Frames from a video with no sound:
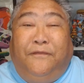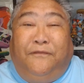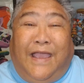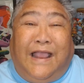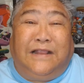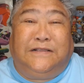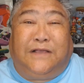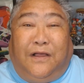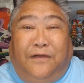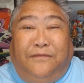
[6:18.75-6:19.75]
fans
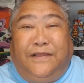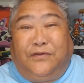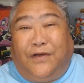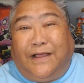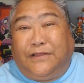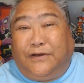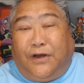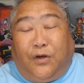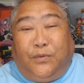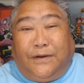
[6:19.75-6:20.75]
of the attraction
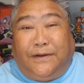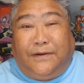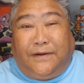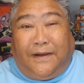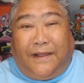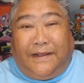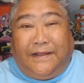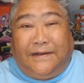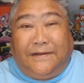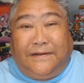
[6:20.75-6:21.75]
are really going to like
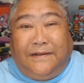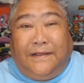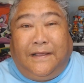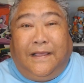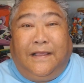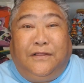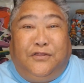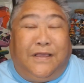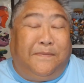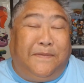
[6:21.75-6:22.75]
it.
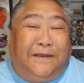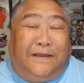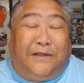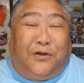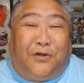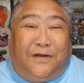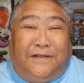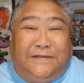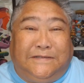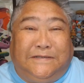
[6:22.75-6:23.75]
Jamie Lee
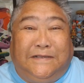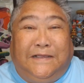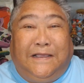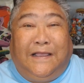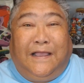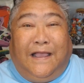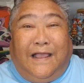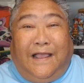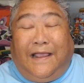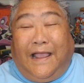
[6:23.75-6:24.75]
Curtis,
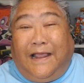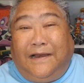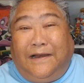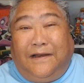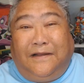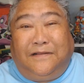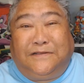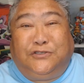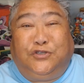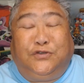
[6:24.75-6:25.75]
again,
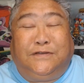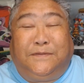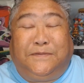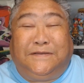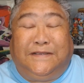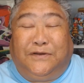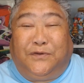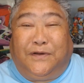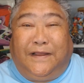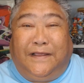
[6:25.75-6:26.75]
just shoots up the
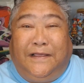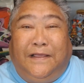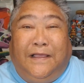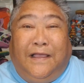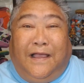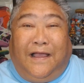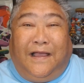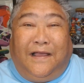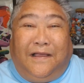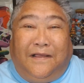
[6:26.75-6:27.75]
scenery,
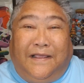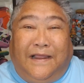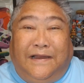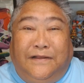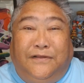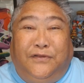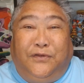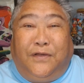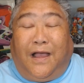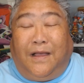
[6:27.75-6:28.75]
uh, getting to
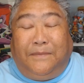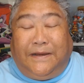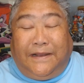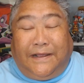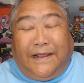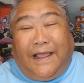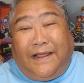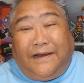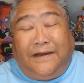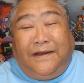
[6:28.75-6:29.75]
do comedy
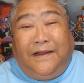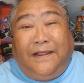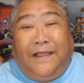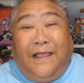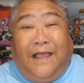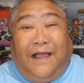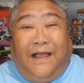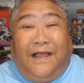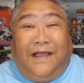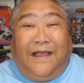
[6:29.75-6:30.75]
again,
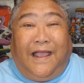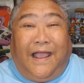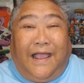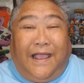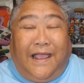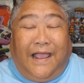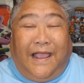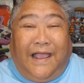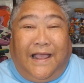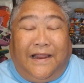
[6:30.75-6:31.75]
uh,
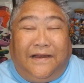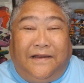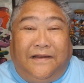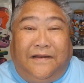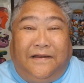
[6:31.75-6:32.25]
and